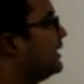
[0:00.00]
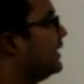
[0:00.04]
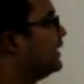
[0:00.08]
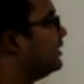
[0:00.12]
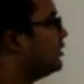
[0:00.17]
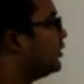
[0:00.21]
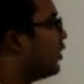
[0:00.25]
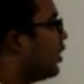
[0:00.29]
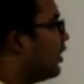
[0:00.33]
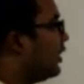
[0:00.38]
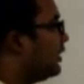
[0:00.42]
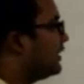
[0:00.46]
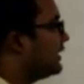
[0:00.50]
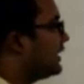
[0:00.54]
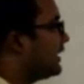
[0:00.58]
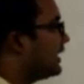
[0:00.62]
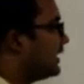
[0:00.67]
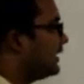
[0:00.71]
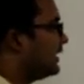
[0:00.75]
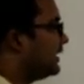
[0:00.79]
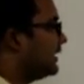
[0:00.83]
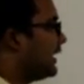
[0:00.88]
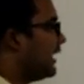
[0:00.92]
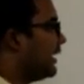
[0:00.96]
to be the
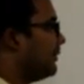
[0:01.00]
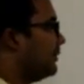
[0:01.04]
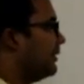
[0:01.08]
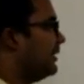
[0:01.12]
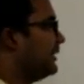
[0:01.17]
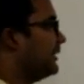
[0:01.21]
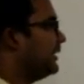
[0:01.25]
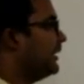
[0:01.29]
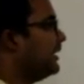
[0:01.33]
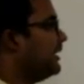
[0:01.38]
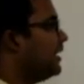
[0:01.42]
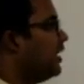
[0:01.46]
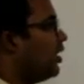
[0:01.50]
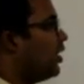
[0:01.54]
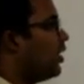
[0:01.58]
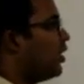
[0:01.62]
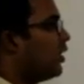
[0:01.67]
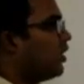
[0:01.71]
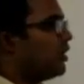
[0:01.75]
non-current liability